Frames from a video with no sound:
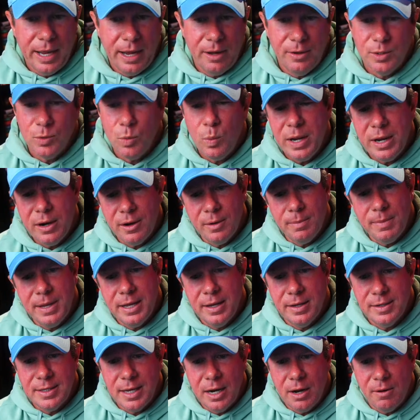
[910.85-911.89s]
Now, it's weird
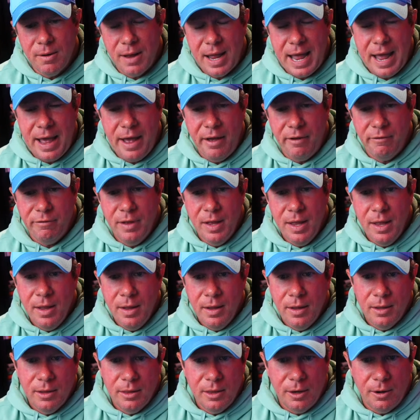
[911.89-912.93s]
because they don't have
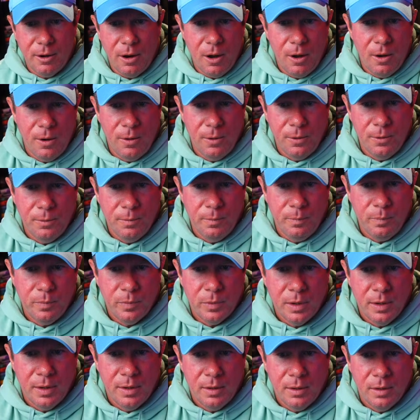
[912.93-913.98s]
their own
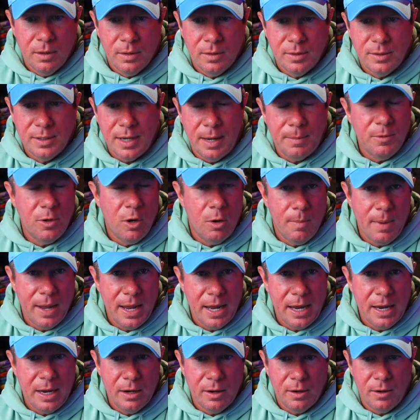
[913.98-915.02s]

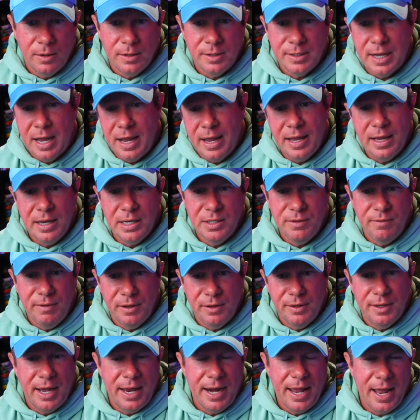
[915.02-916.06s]
subdomain, or it's not
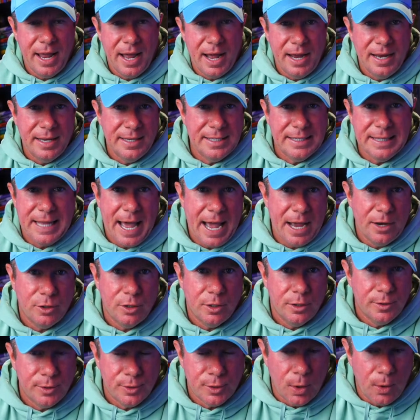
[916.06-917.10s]

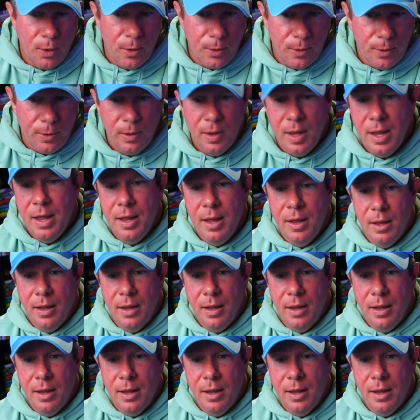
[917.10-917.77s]
Higgsfield.ai/soul.